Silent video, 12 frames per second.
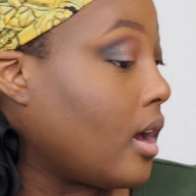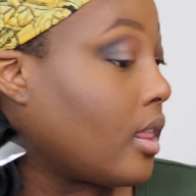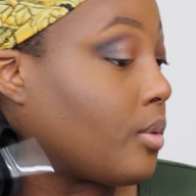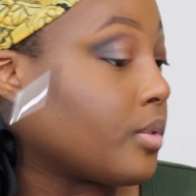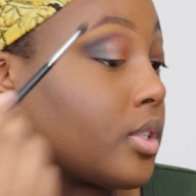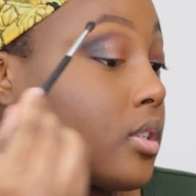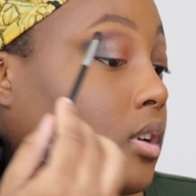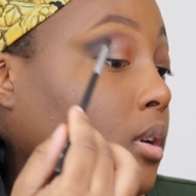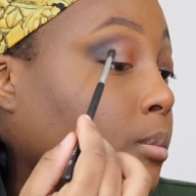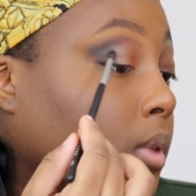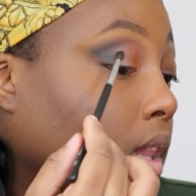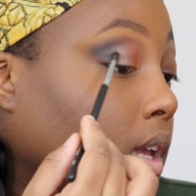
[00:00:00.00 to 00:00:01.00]
And then we're just
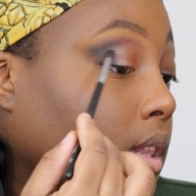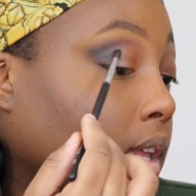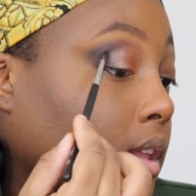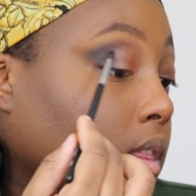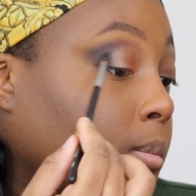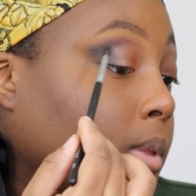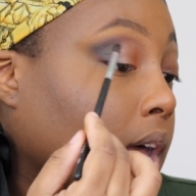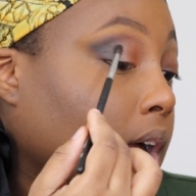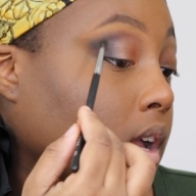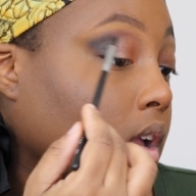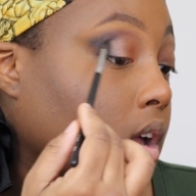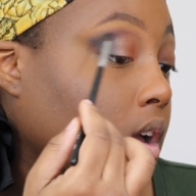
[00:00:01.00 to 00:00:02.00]
gonna blend out the
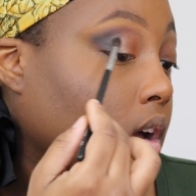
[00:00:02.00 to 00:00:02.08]
black